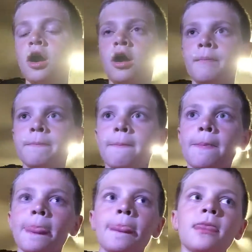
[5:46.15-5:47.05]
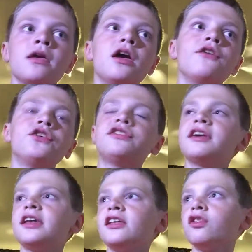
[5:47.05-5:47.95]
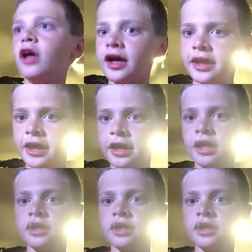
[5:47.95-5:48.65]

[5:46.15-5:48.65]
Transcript: Um, if you see any lighting,